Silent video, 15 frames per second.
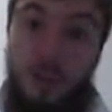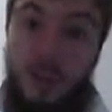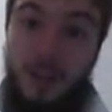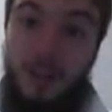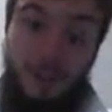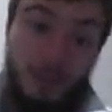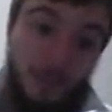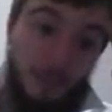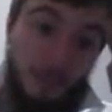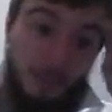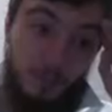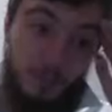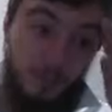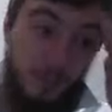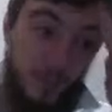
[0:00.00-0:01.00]
of things that
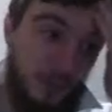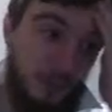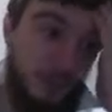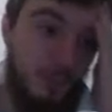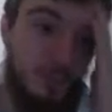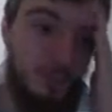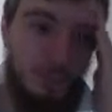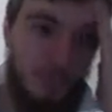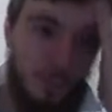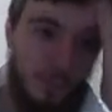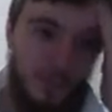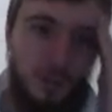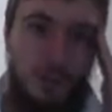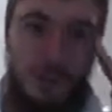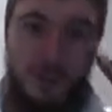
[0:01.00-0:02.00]
make you
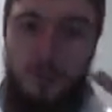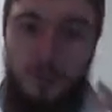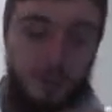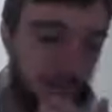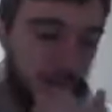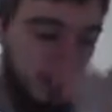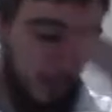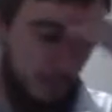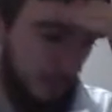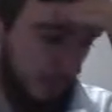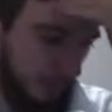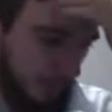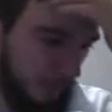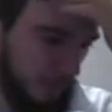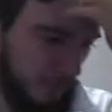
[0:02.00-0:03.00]
wonder about certain games.
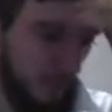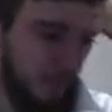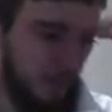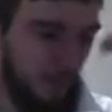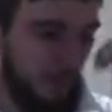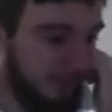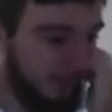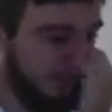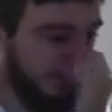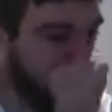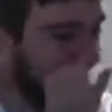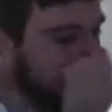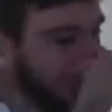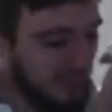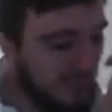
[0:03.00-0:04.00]
Blah, blah, blah, blah.
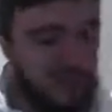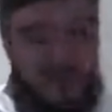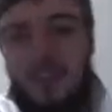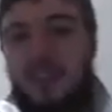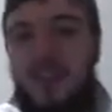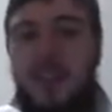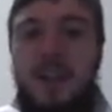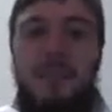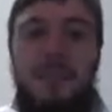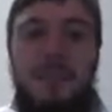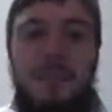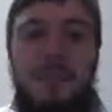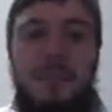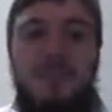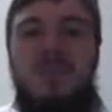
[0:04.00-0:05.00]
Next up,
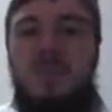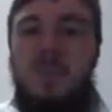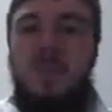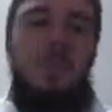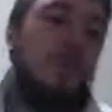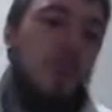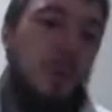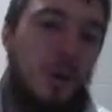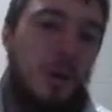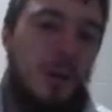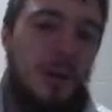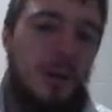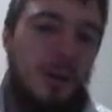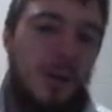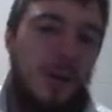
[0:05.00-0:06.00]
number
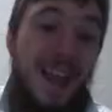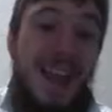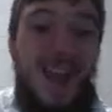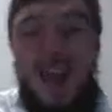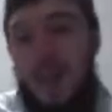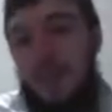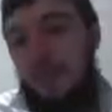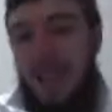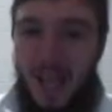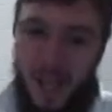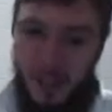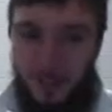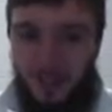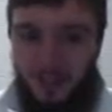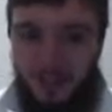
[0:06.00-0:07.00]
4, Happy
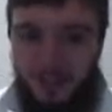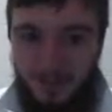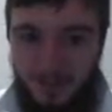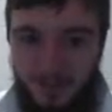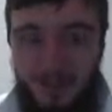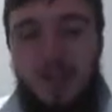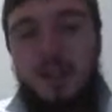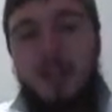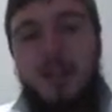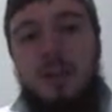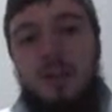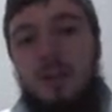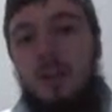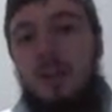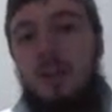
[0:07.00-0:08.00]
Happy.
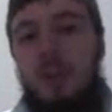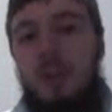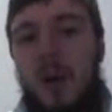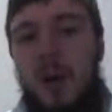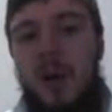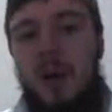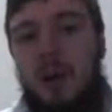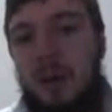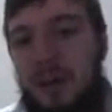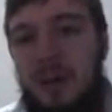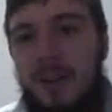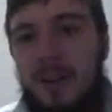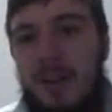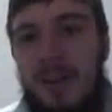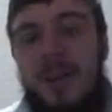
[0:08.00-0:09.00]
Reasons why I picked
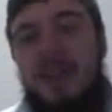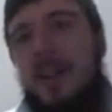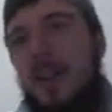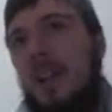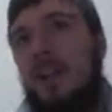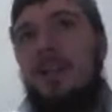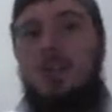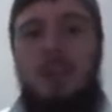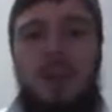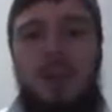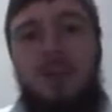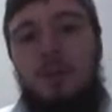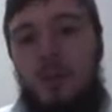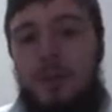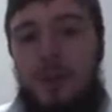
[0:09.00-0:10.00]
this: it's not the
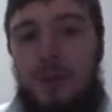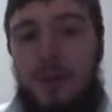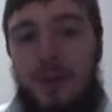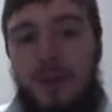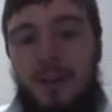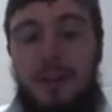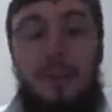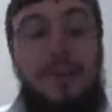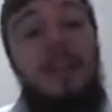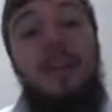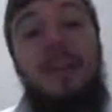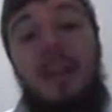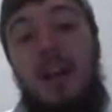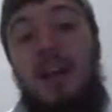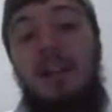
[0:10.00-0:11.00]
greatest creepypasta, but
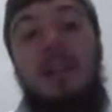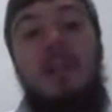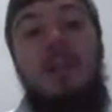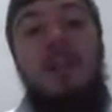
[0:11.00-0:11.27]
it's not